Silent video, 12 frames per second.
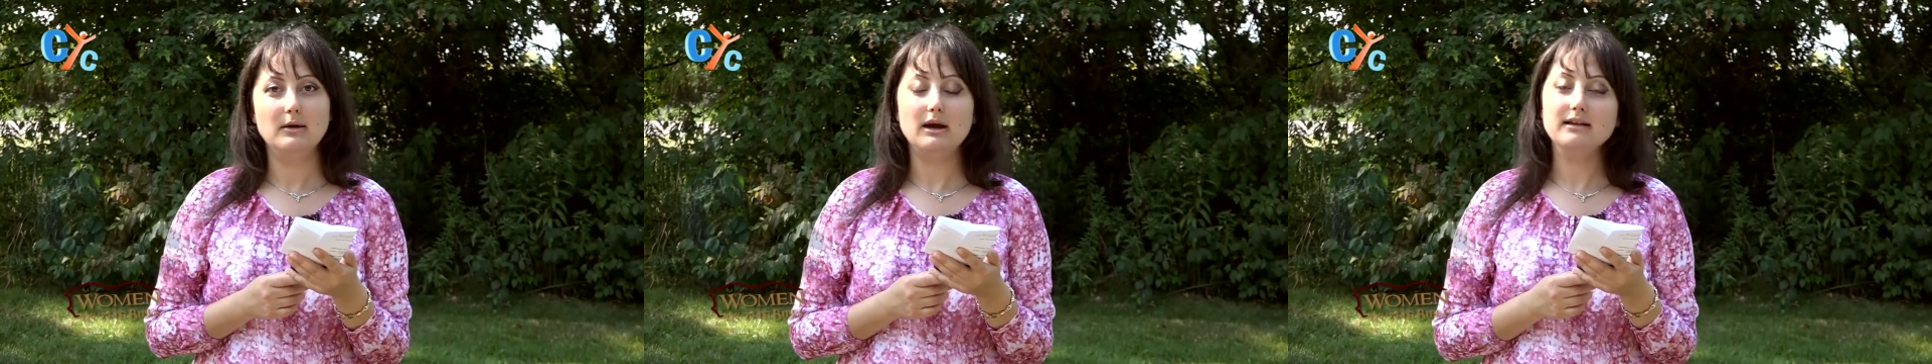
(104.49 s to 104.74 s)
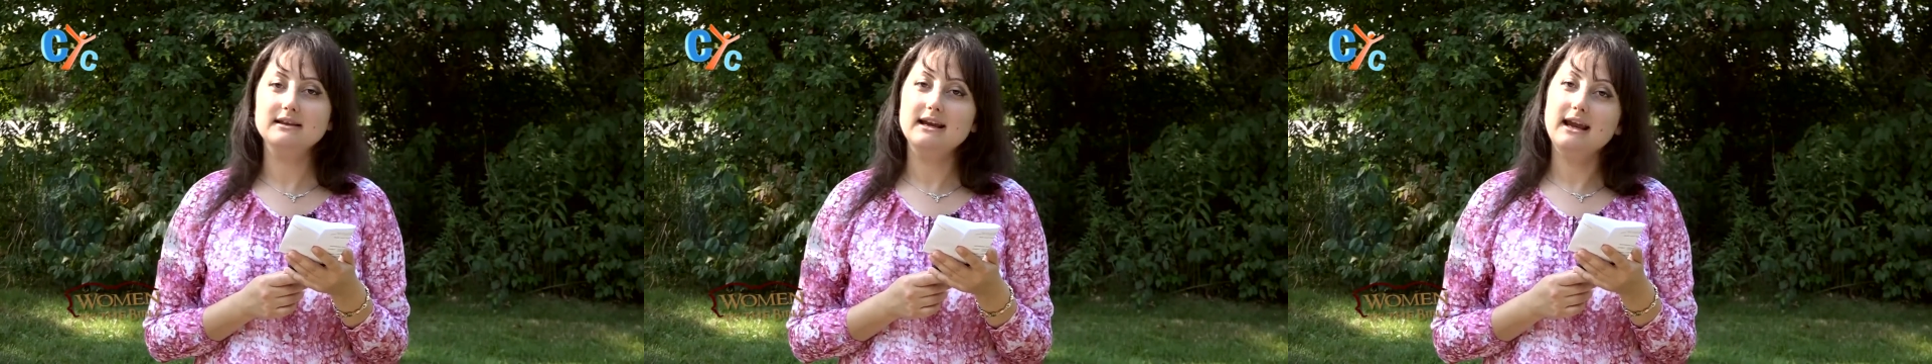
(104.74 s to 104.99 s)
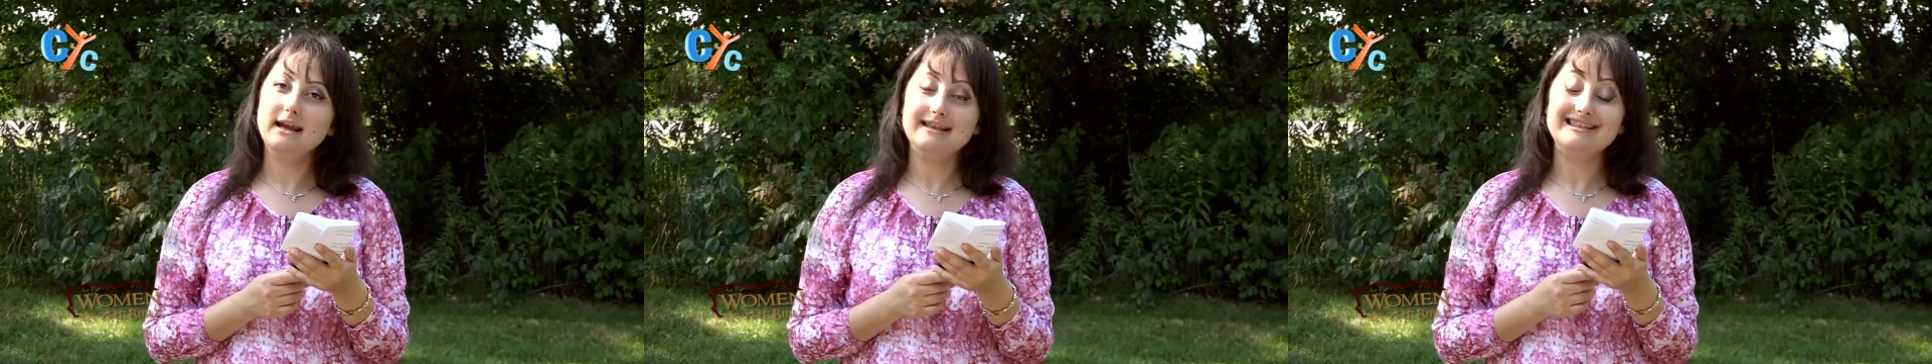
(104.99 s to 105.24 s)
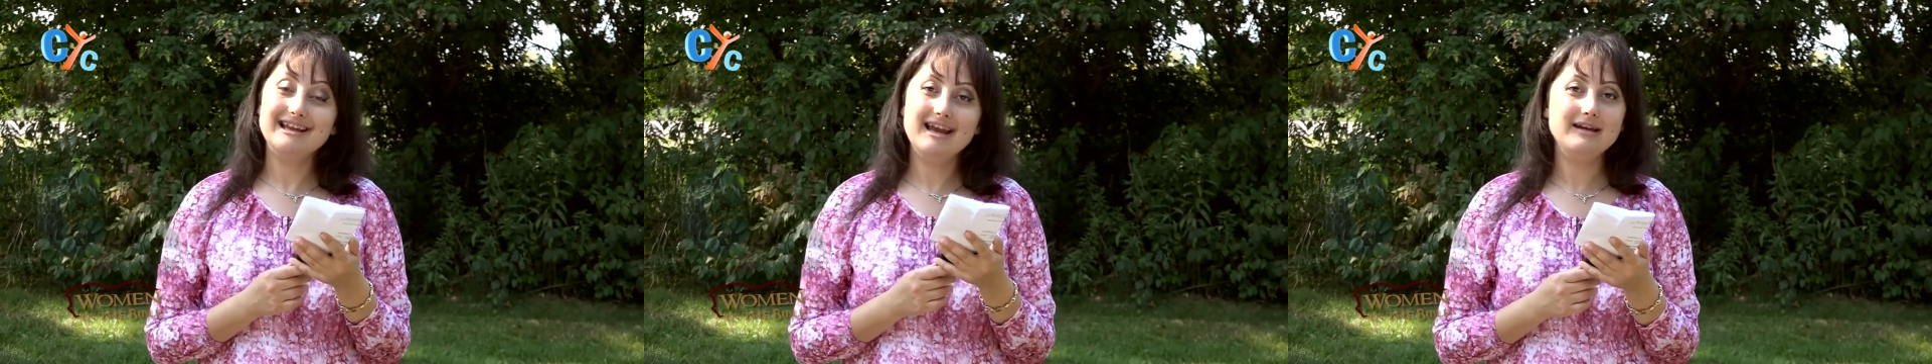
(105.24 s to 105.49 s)
And they,
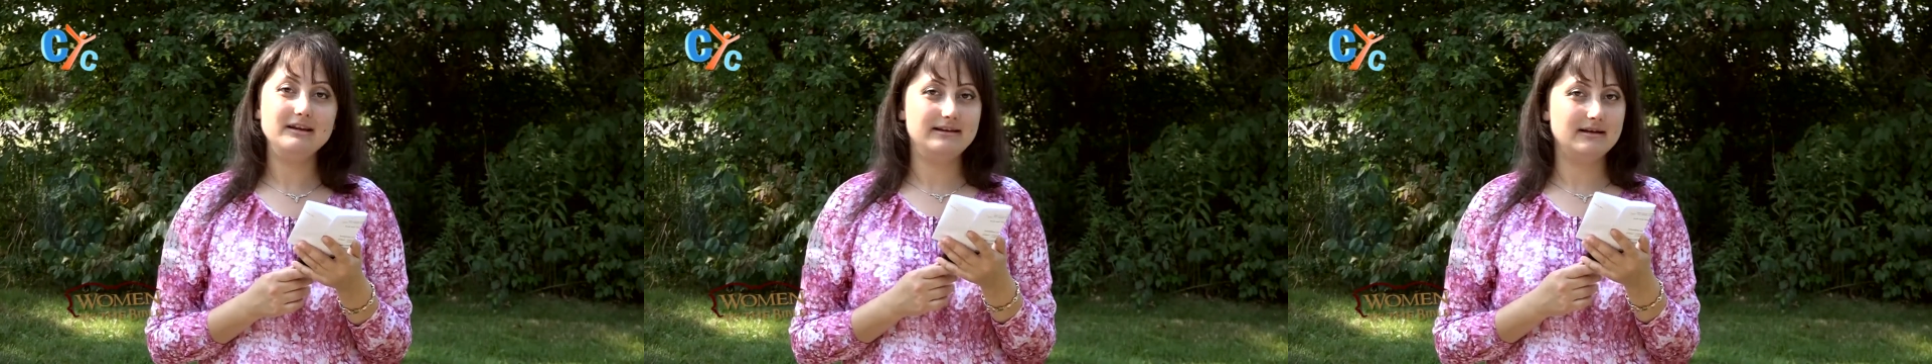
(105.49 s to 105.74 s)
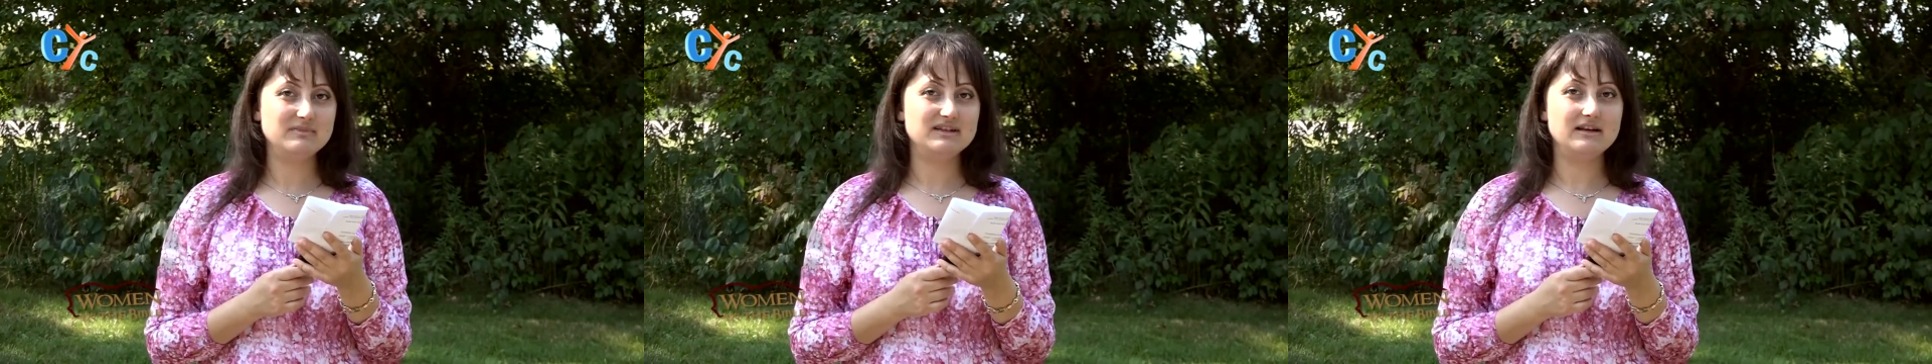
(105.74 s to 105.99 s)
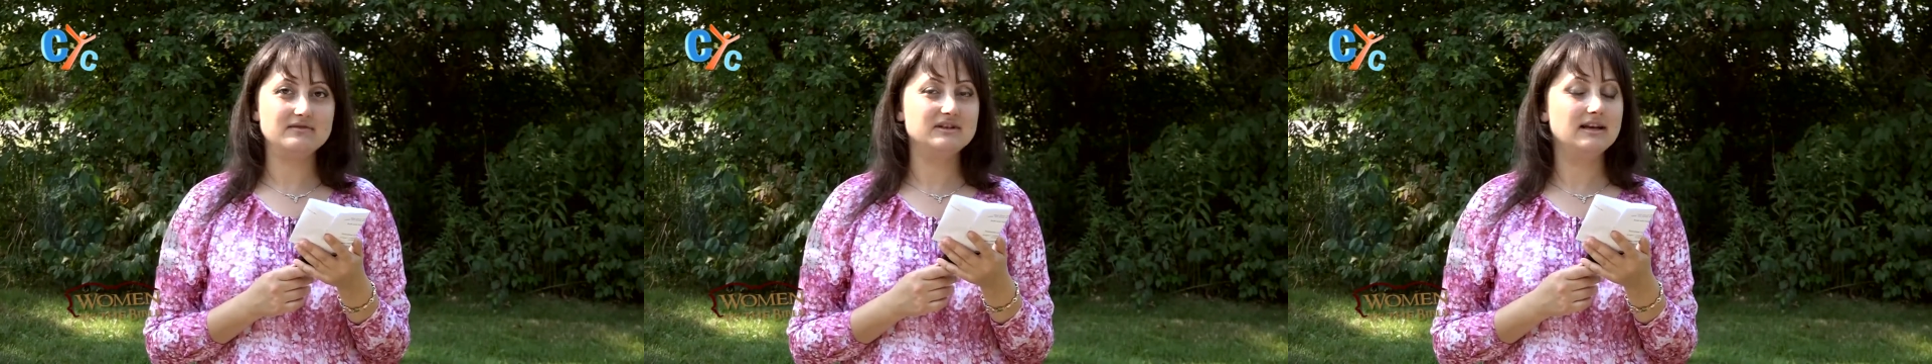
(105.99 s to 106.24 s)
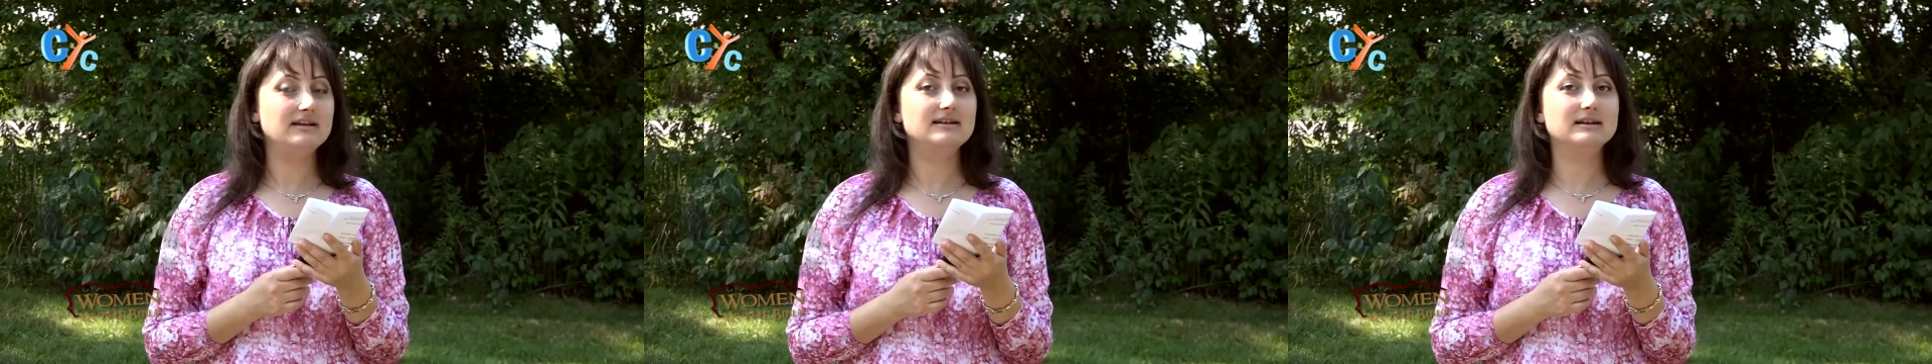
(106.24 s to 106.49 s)
they themselves,
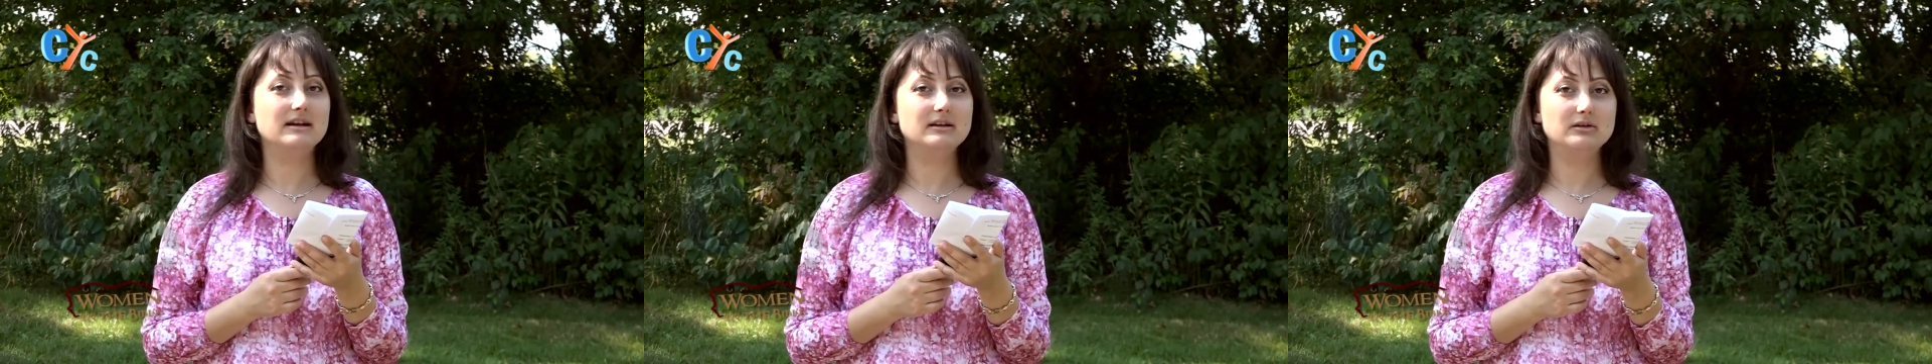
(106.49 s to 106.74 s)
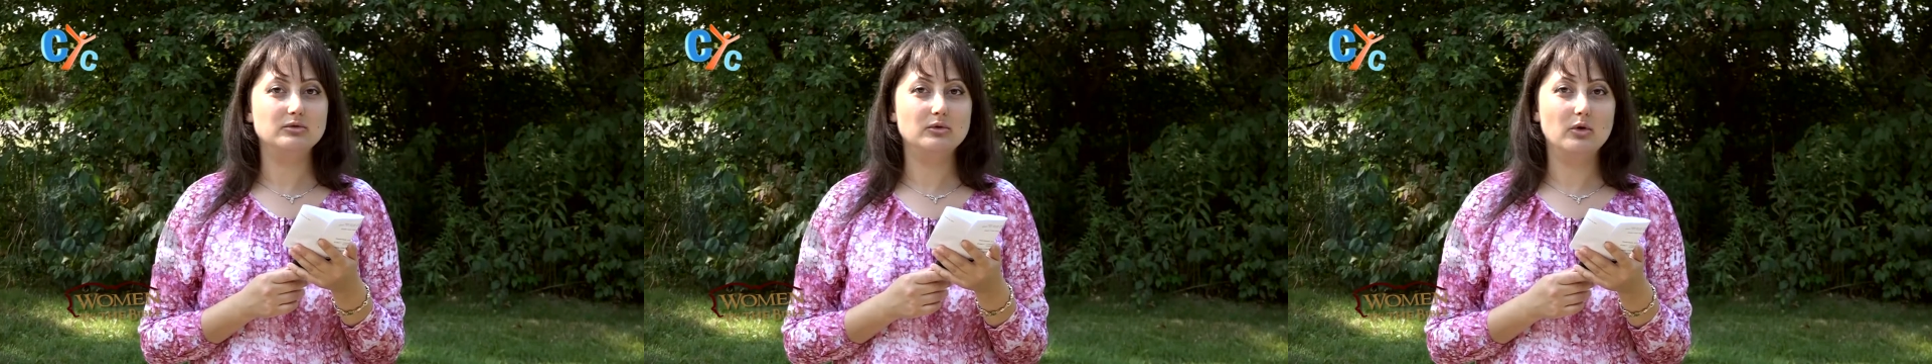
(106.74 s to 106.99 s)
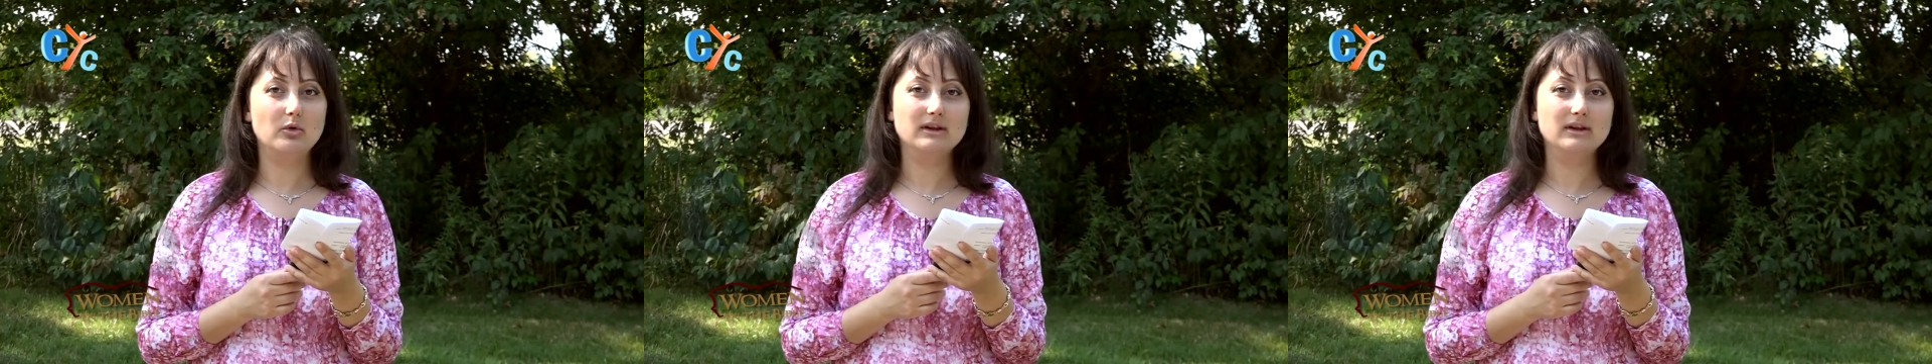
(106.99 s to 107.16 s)
they decided to go.